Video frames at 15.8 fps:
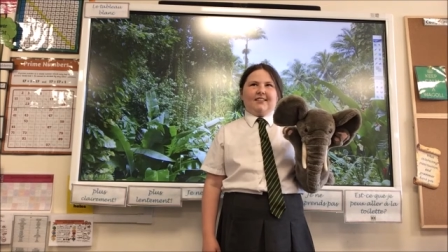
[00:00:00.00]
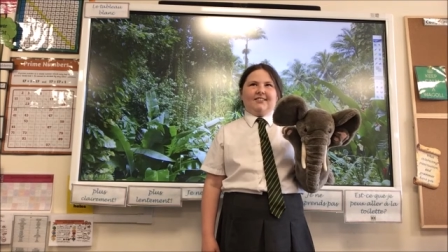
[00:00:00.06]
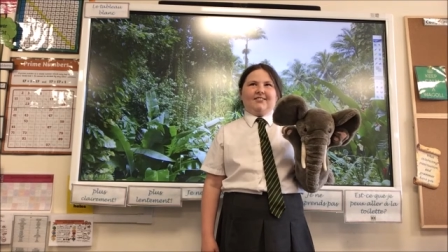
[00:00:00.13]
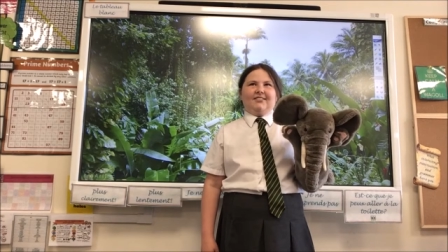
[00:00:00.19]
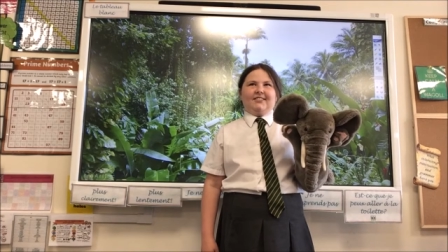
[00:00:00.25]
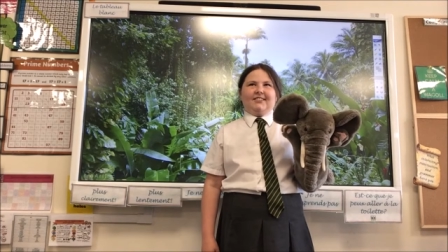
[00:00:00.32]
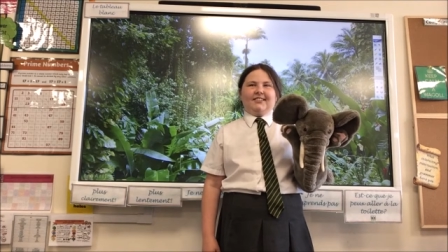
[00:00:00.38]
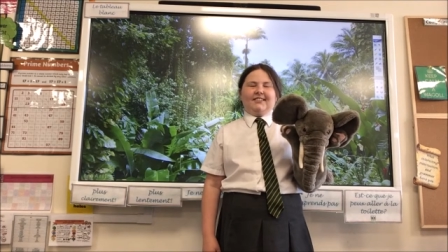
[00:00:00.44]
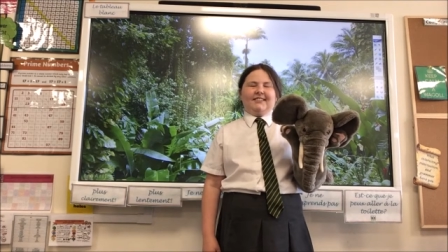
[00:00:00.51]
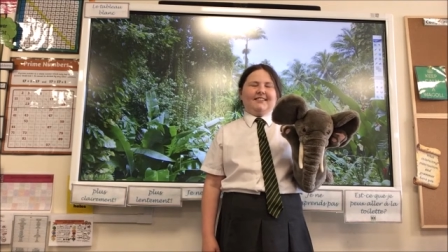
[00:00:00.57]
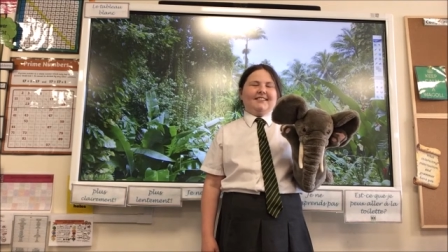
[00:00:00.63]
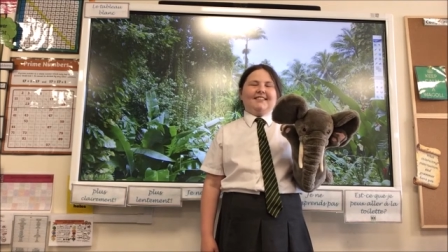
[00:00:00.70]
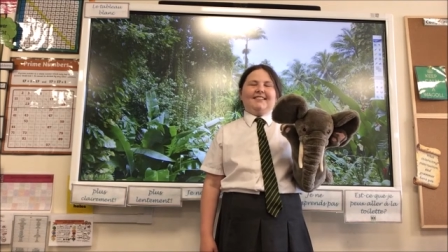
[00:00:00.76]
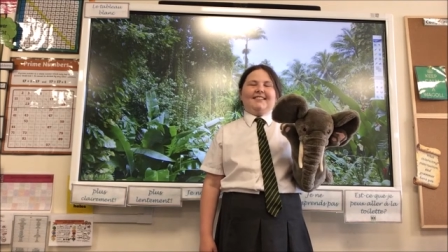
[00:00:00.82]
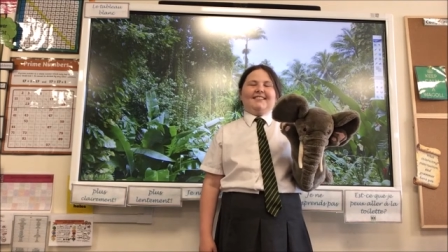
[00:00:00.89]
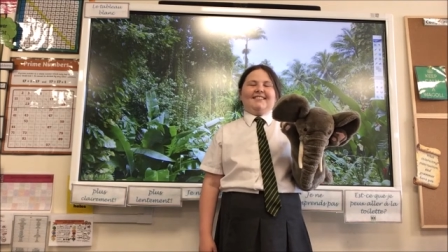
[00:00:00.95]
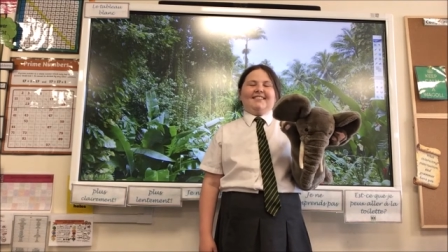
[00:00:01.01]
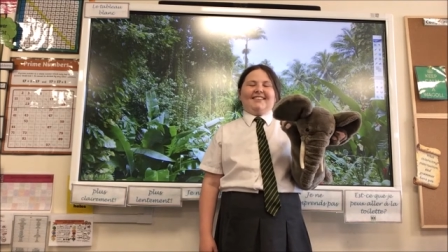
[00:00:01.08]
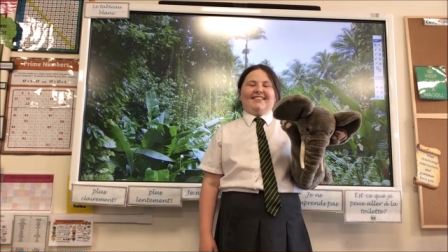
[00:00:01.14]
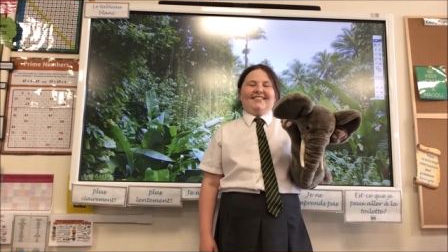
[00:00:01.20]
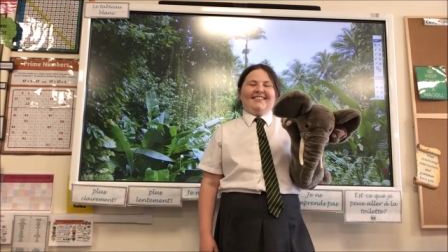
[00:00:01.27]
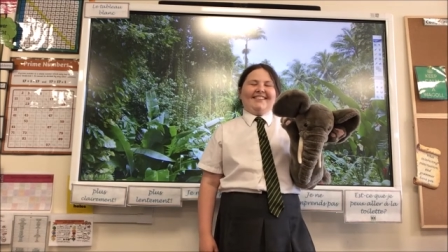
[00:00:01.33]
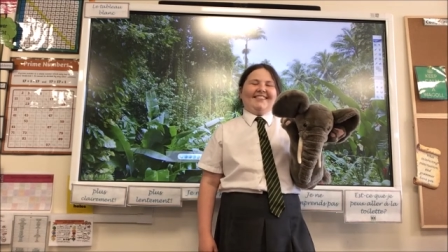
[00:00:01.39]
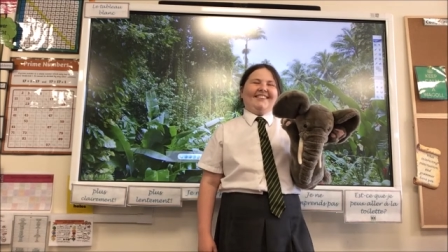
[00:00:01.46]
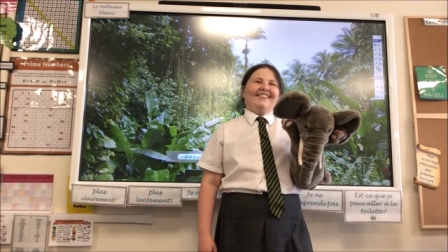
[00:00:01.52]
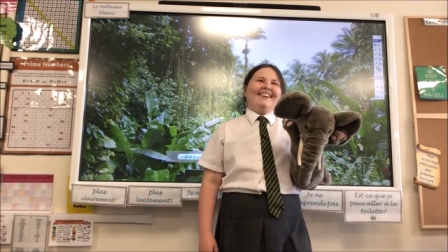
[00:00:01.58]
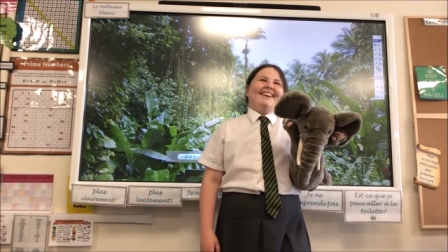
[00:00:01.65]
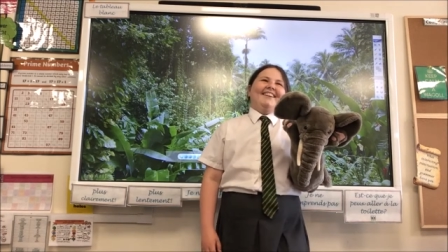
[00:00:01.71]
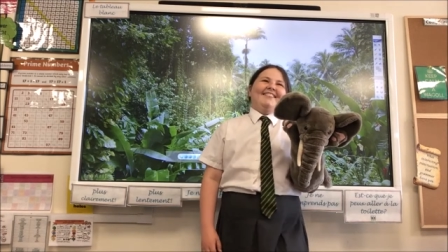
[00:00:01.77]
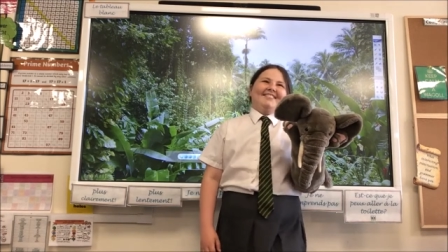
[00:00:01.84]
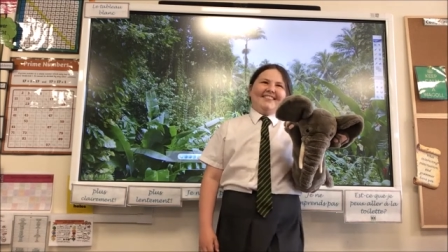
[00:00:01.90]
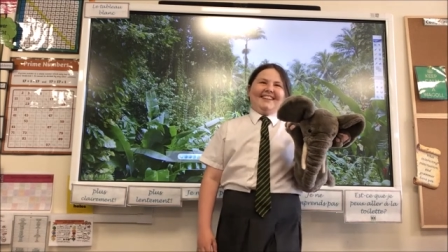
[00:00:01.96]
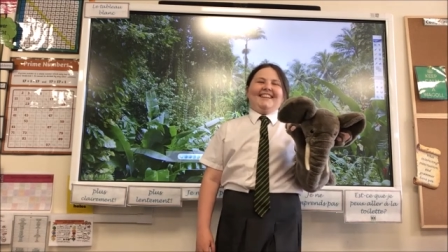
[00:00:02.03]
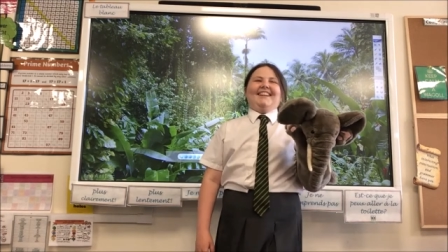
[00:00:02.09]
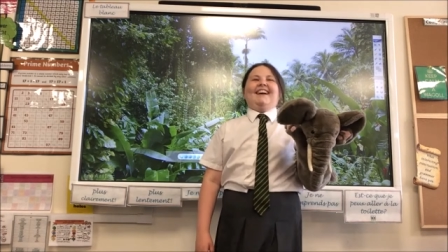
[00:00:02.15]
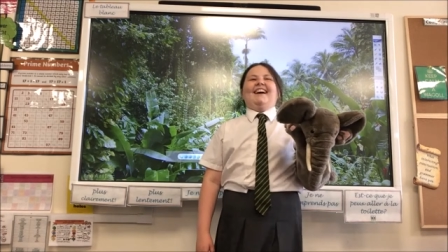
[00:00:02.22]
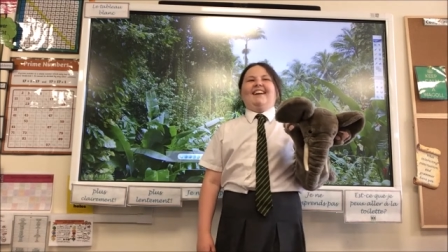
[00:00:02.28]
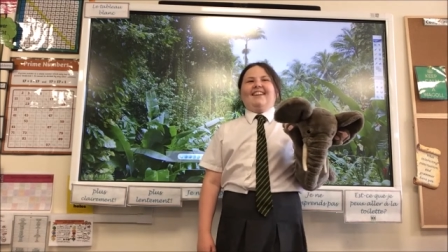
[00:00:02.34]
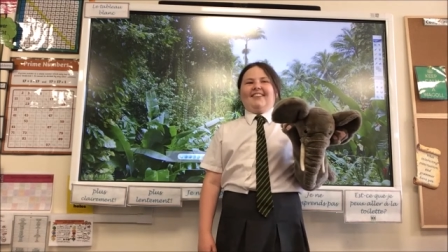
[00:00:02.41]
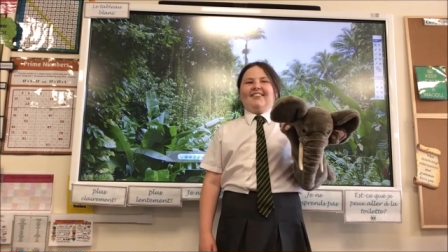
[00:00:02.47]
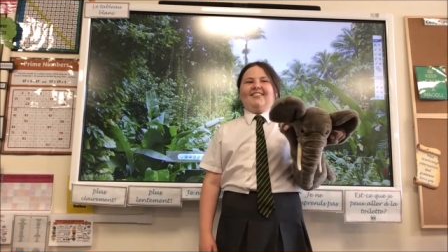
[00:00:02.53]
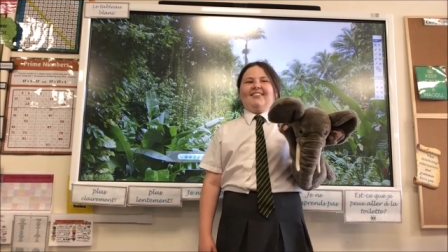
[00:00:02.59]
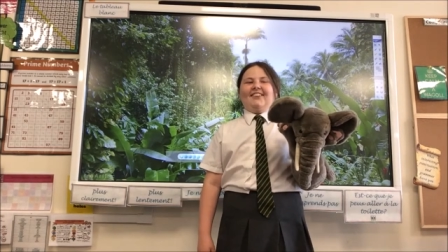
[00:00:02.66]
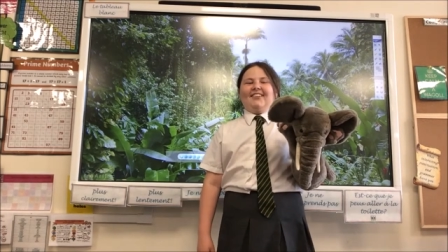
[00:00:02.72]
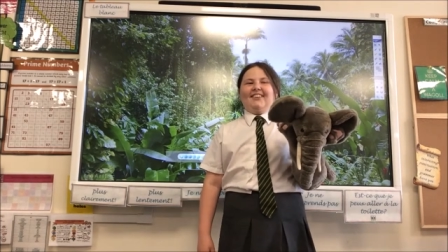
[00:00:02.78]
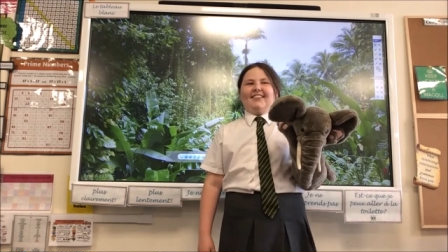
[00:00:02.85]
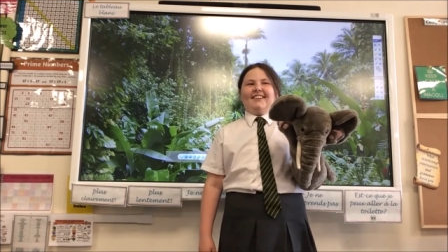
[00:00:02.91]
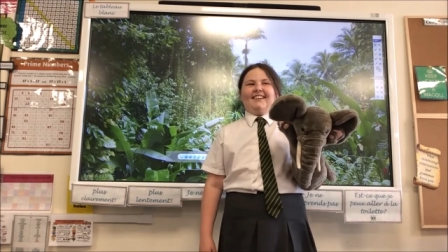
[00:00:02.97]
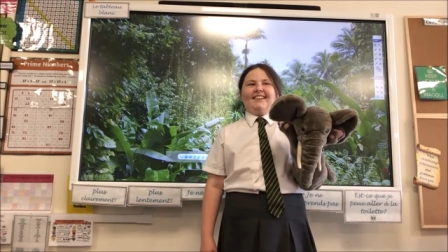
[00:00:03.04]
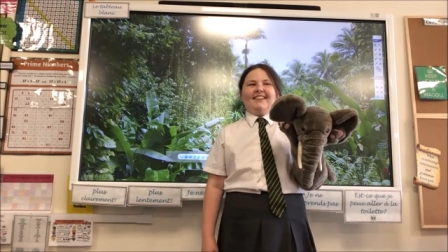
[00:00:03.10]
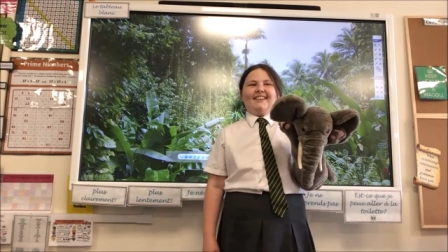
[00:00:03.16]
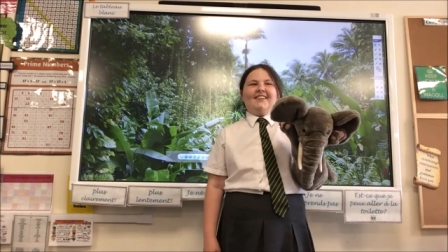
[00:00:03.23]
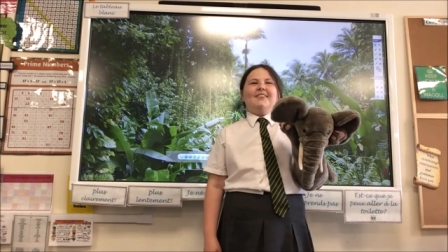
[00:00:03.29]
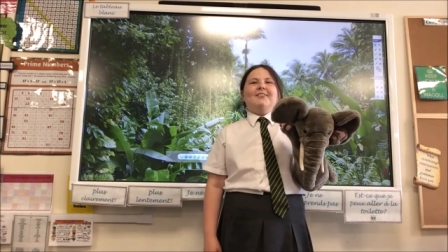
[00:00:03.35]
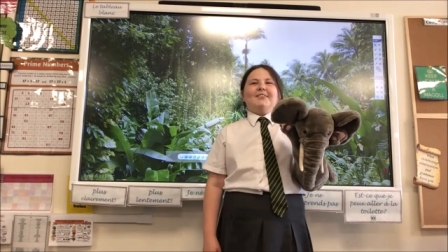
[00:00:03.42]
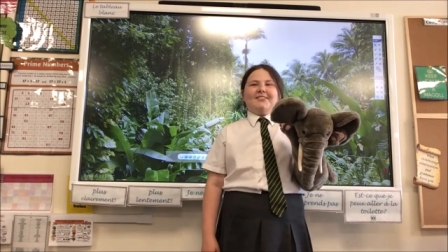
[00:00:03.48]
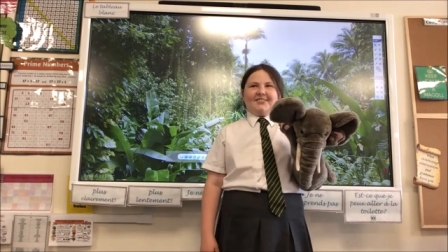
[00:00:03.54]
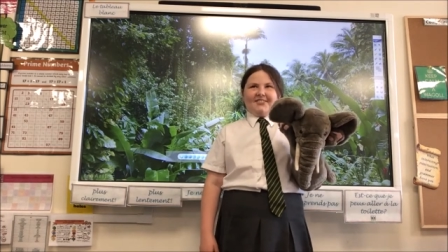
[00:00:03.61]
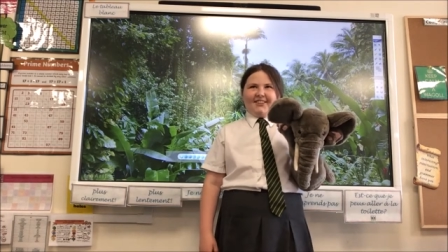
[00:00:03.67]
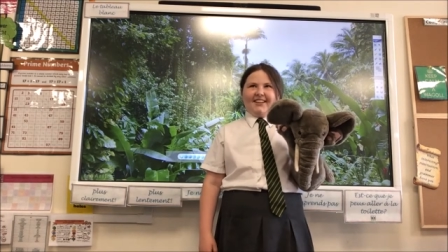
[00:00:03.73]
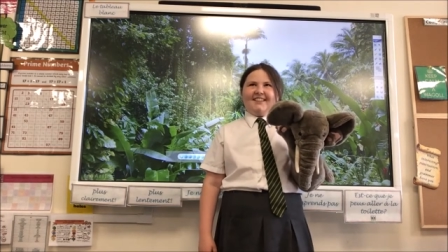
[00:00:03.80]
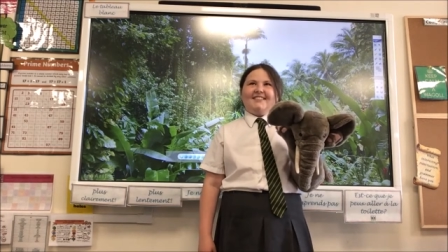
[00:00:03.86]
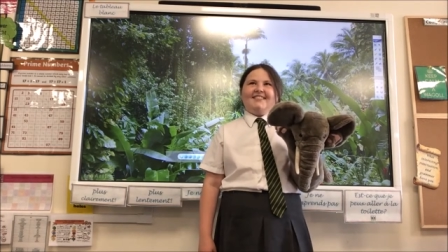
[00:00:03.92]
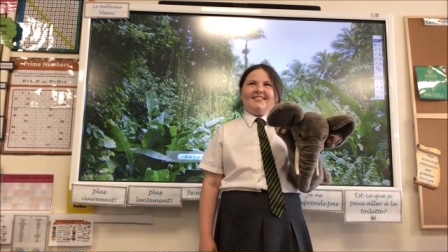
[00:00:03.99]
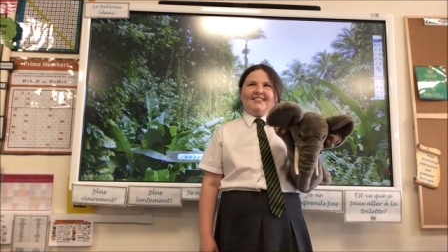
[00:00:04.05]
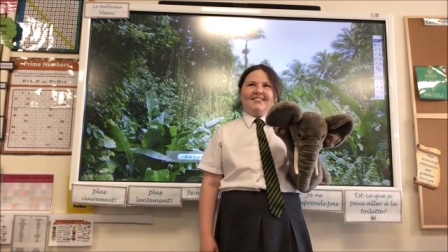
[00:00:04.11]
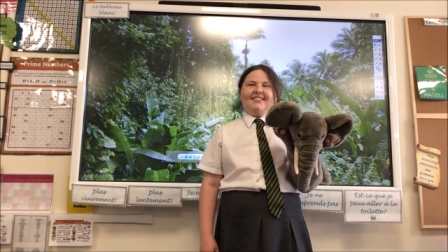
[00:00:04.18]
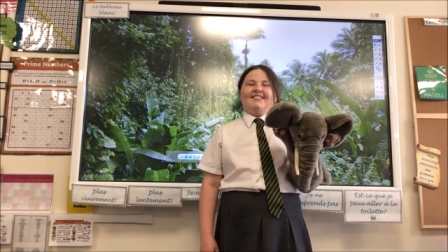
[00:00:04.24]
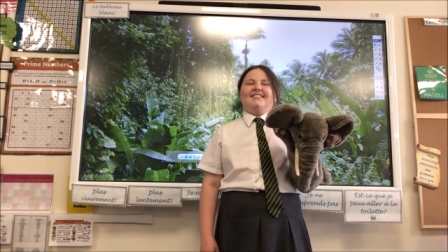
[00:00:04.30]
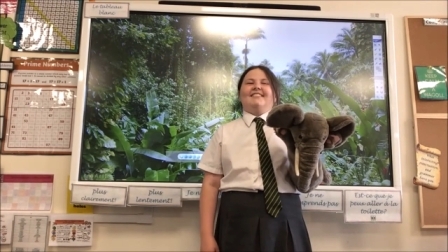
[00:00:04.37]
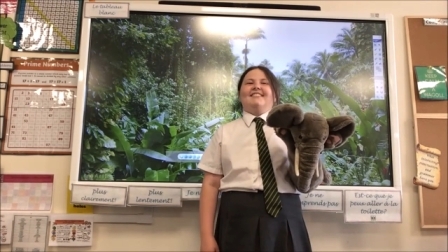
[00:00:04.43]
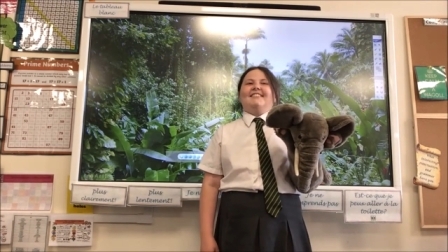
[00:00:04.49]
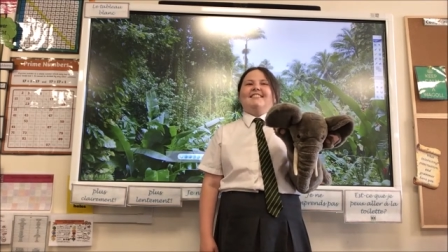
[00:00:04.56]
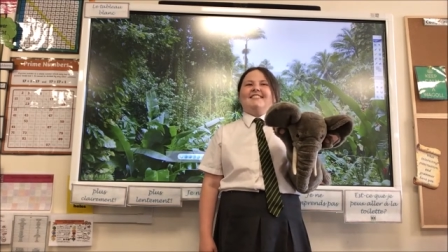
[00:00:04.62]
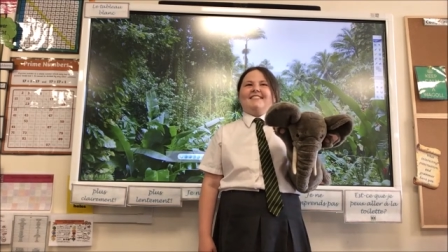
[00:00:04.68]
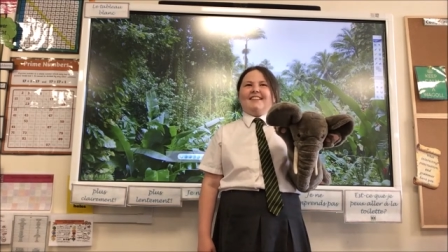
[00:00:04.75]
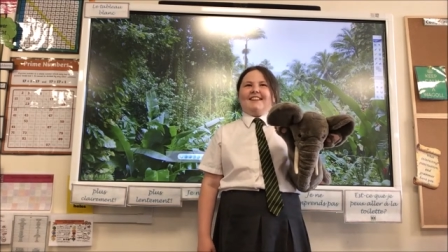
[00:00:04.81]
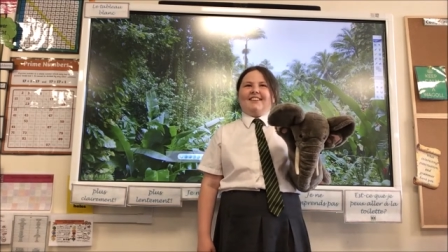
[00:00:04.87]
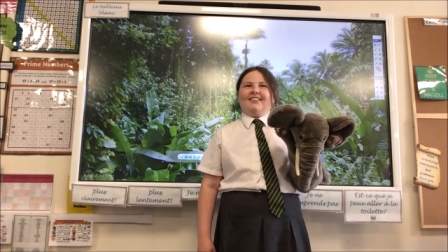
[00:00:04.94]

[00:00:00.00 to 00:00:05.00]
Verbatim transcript: telephone. No, no, I mean elephone. Who tried to use the